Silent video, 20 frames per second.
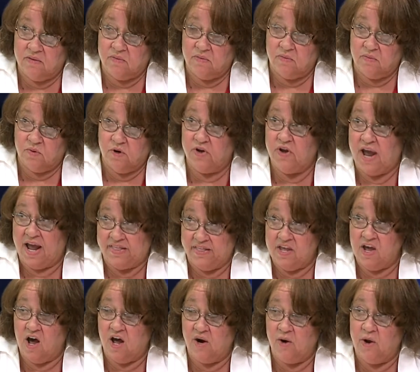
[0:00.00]
where you had
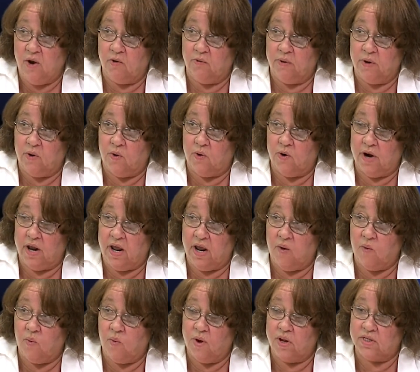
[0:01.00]
the audio recording.
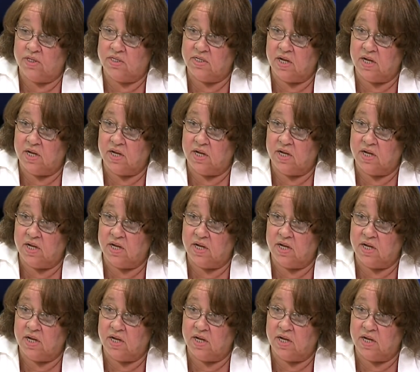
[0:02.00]
What